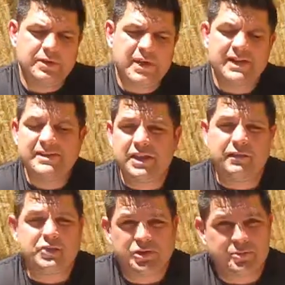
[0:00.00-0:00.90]
Can't say that
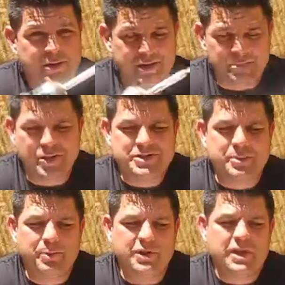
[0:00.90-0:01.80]
for sure depending on your
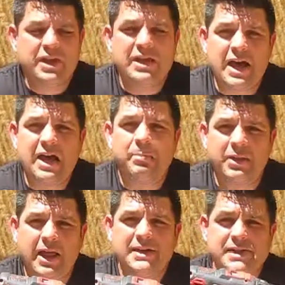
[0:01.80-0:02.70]
project, but it
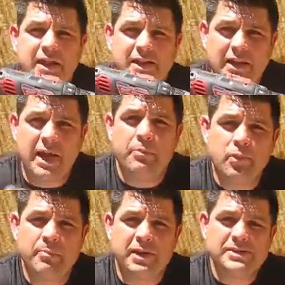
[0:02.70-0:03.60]
applies a lot
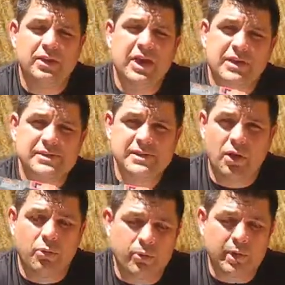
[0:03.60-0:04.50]
more muscle at a
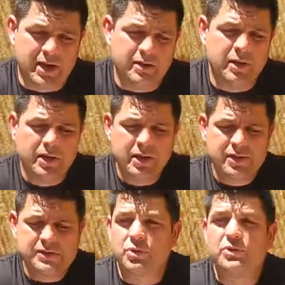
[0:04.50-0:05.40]
slower rate.
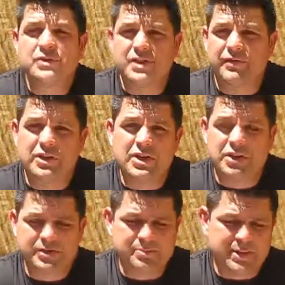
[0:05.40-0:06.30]
So it goes to different
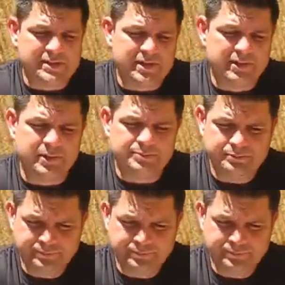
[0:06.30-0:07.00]
gears basically.